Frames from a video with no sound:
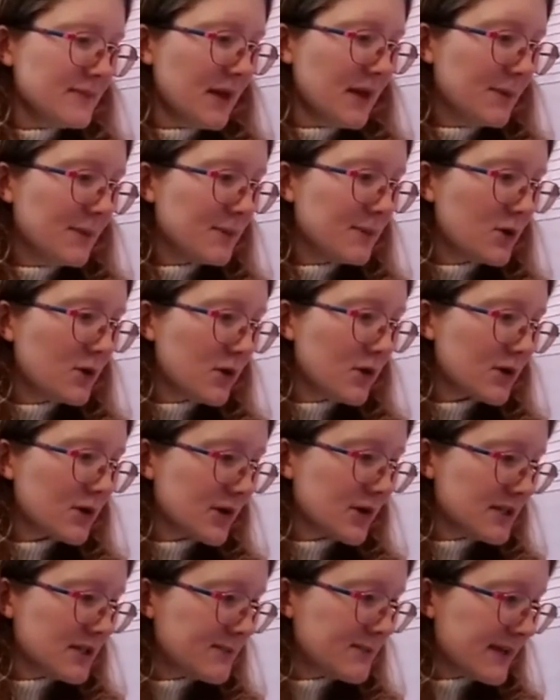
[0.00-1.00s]
I'm not
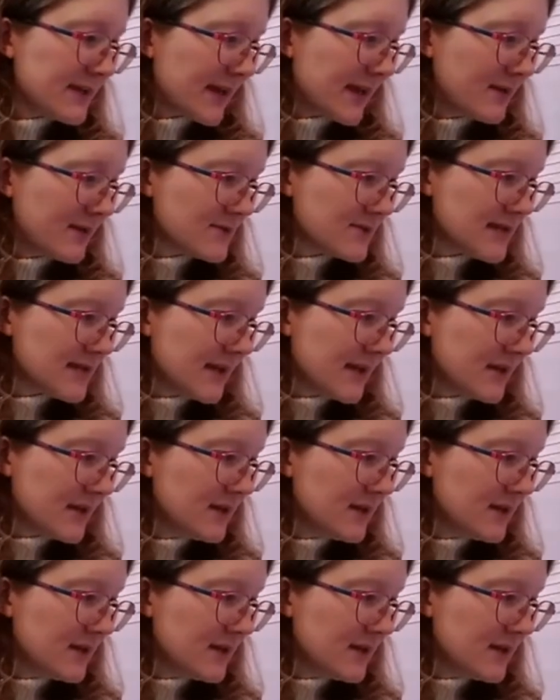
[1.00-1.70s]
going to be counting.